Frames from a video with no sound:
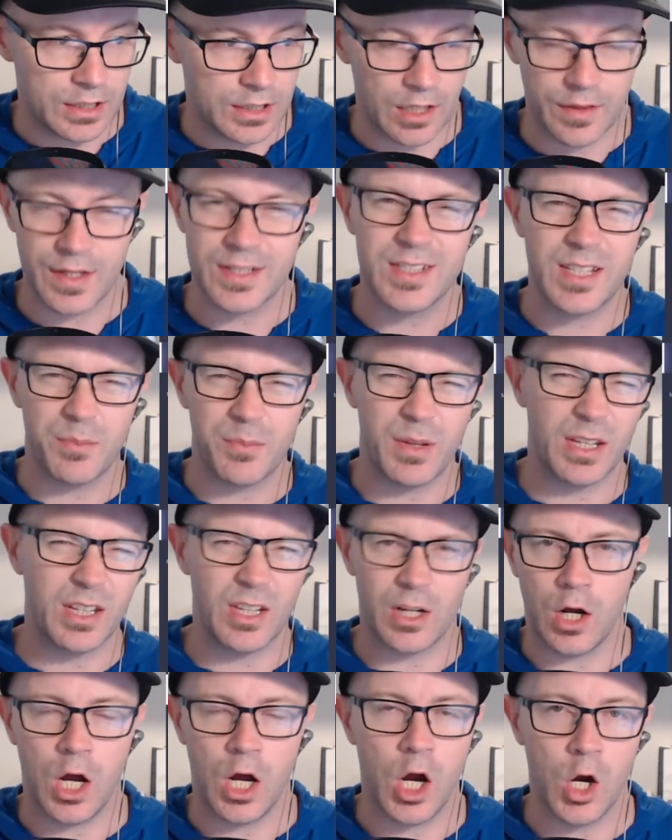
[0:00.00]
that's
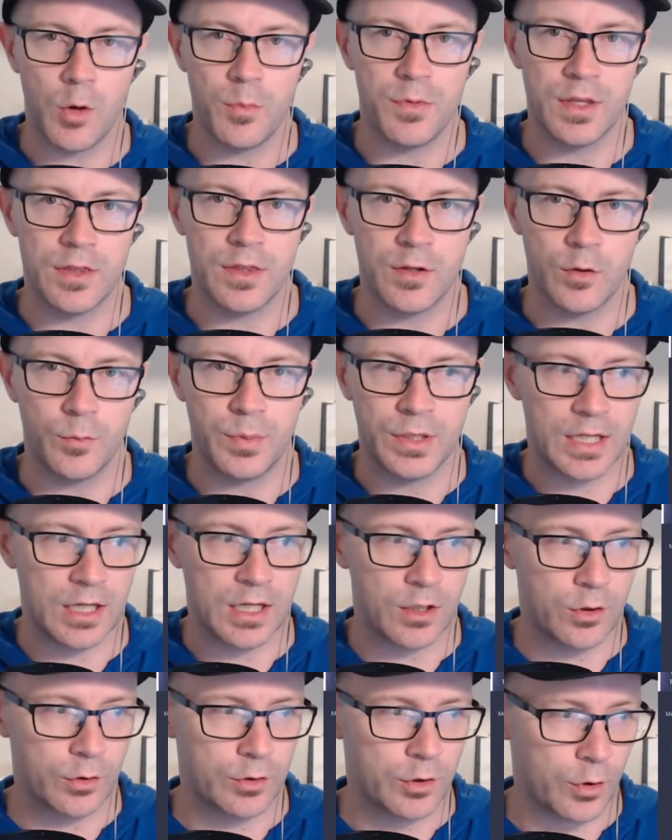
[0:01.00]
something that I hope that there'll be
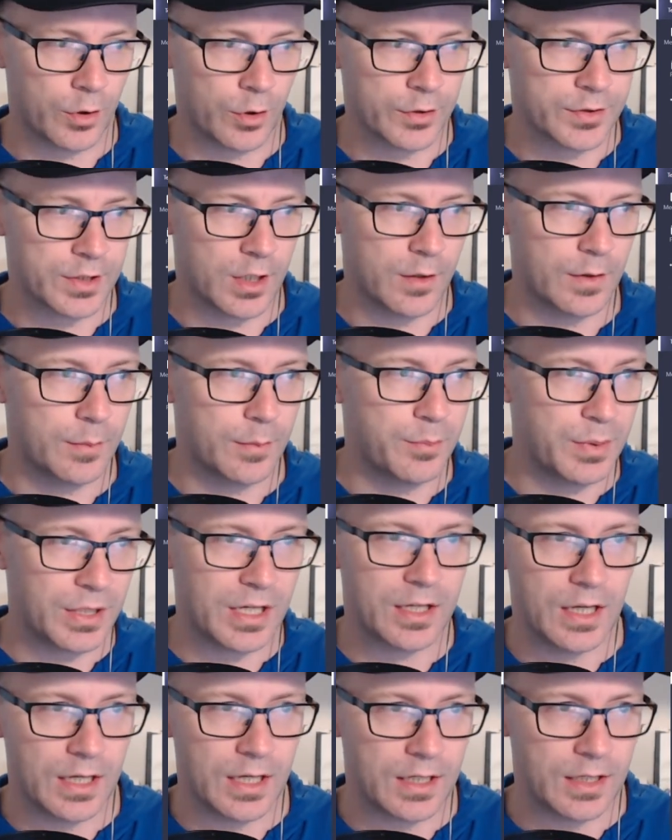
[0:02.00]
that good crossover.
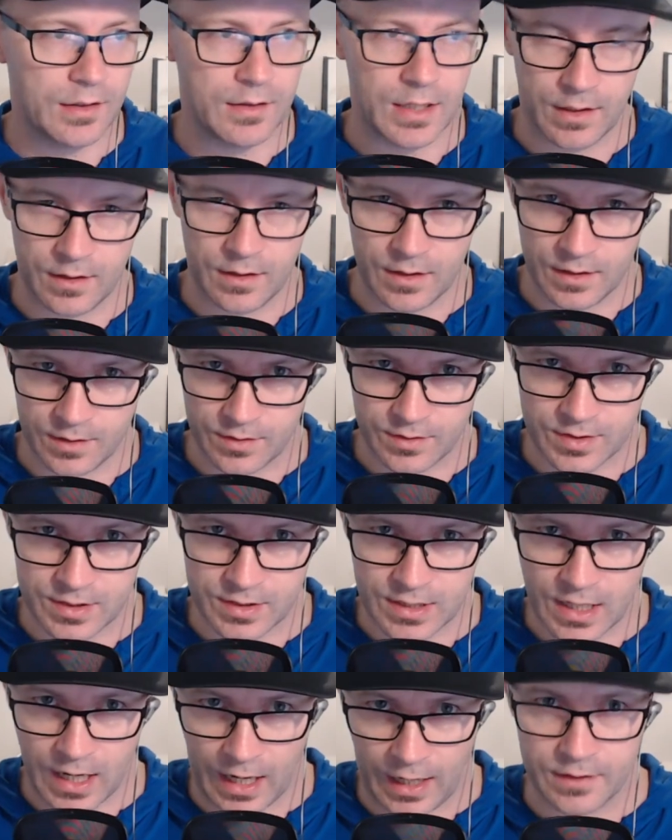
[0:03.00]
But at the
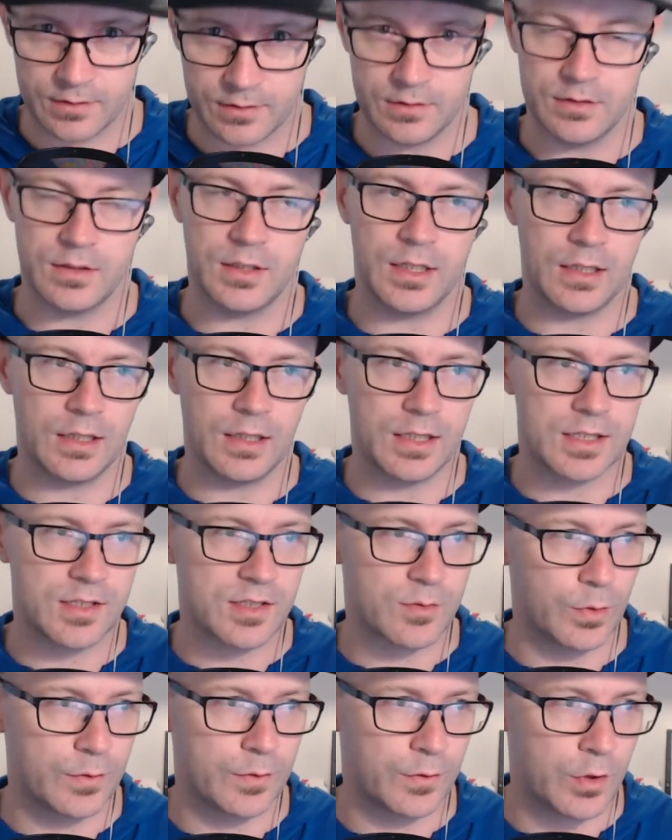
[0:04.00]
start, at
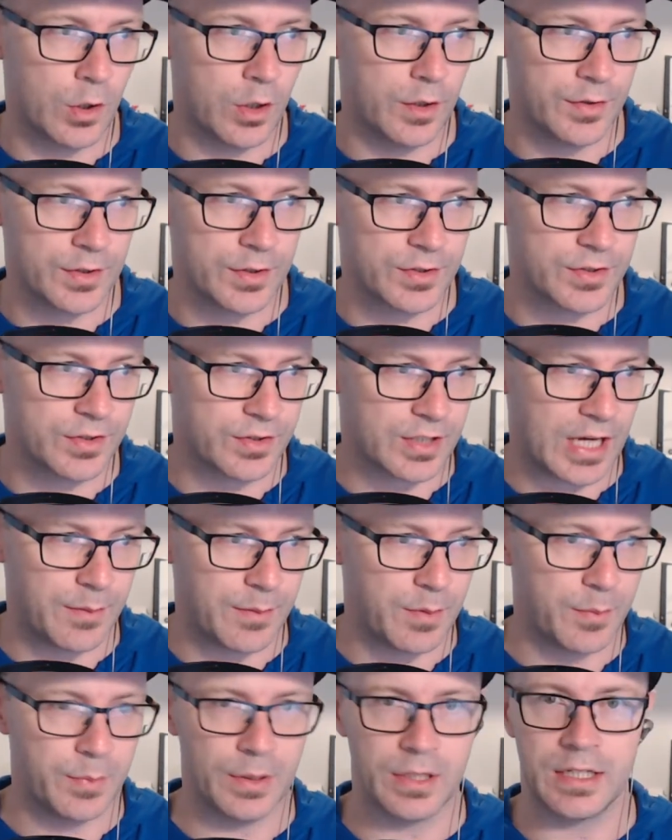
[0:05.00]
least we've got this
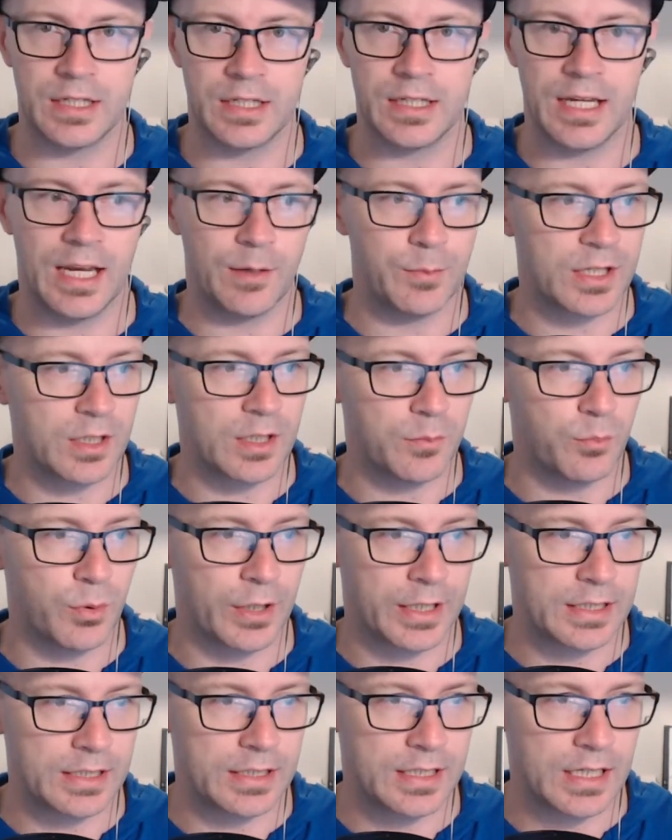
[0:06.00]
capability and we can
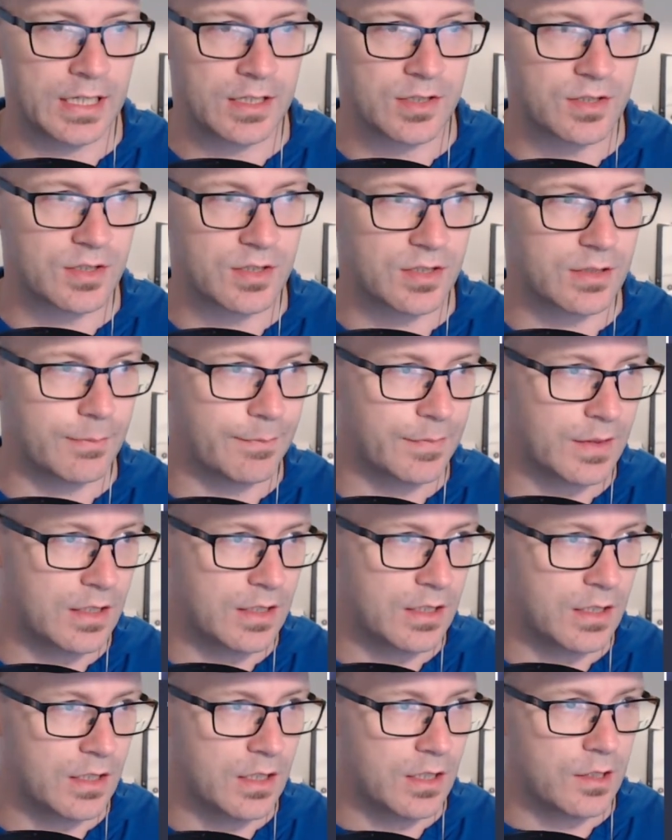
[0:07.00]
bring in guests.
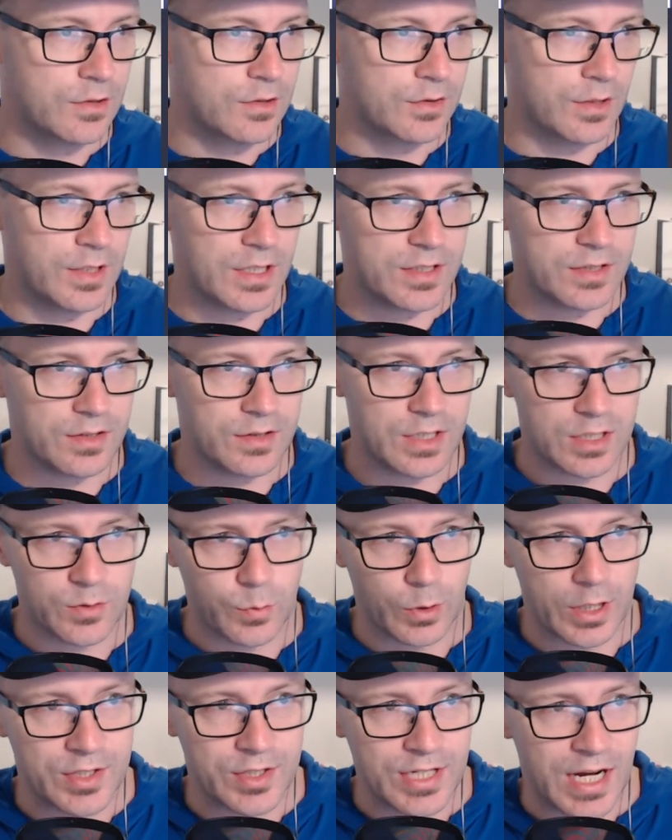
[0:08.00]
So
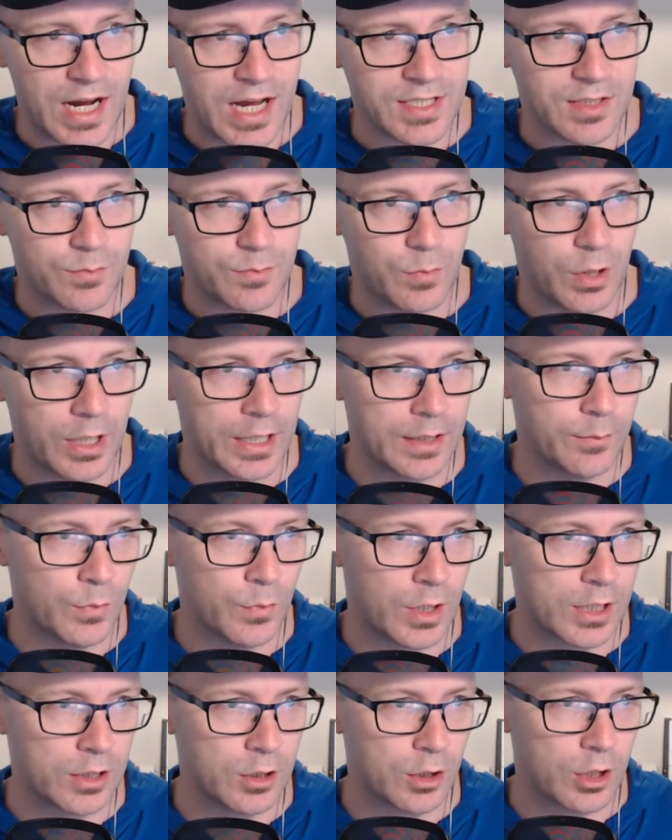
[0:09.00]
that's what a task might
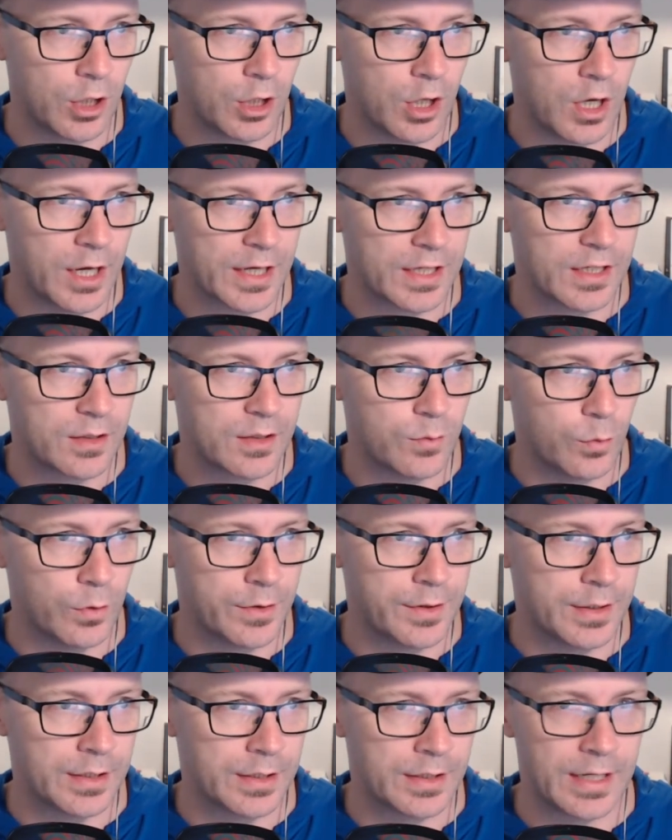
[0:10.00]
look like
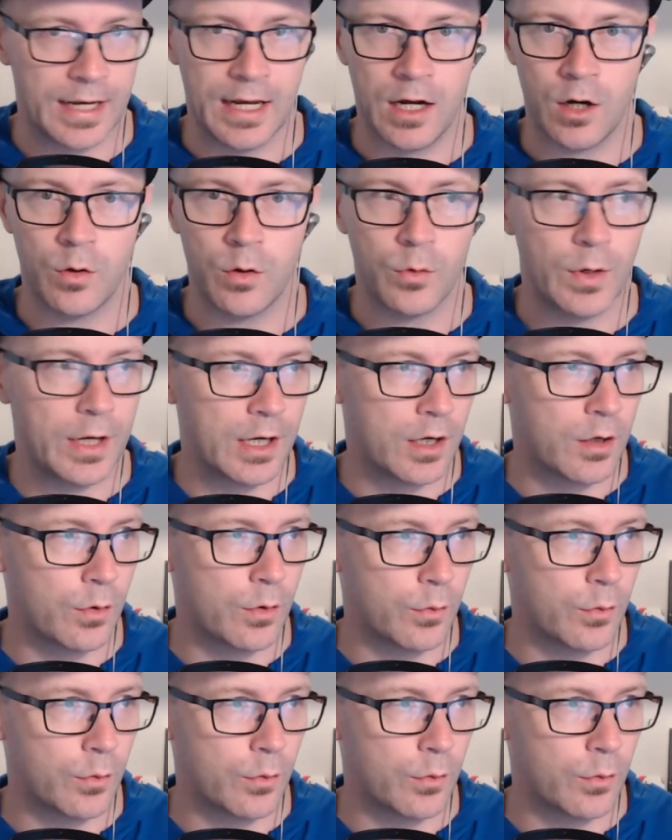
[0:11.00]
within our